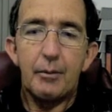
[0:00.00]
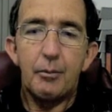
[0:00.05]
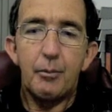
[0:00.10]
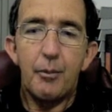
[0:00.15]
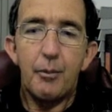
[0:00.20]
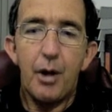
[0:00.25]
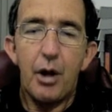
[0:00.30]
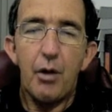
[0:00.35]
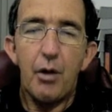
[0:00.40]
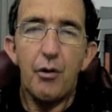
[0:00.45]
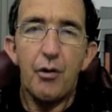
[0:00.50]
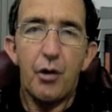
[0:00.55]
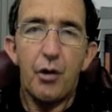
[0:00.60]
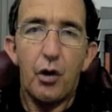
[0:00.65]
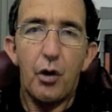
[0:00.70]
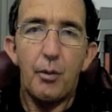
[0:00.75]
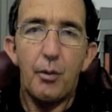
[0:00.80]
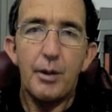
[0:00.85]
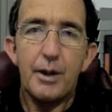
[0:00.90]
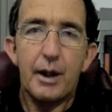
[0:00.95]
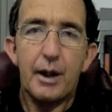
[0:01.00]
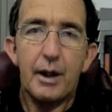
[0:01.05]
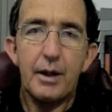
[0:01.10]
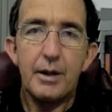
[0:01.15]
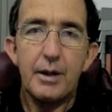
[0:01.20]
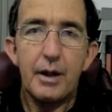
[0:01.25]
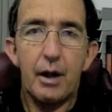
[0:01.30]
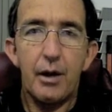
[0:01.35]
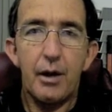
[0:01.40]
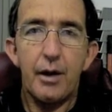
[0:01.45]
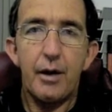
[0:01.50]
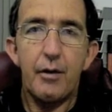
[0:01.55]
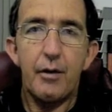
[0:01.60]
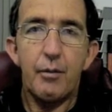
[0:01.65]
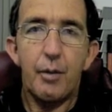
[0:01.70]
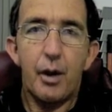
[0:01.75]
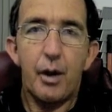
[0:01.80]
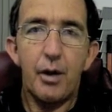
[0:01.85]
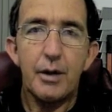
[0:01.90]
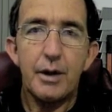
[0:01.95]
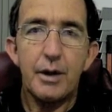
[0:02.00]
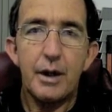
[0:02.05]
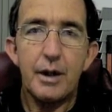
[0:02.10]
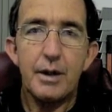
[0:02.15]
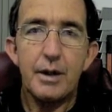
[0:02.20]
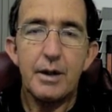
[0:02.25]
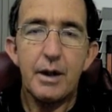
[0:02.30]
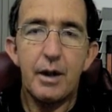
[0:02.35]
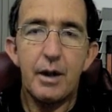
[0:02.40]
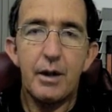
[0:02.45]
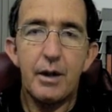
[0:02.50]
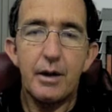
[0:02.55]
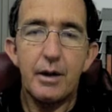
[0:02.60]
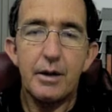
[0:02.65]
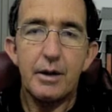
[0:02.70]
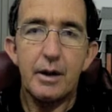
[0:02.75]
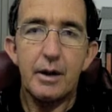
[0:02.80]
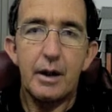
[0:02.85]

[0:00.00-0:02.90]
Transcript: The whole time is a consultative process, so that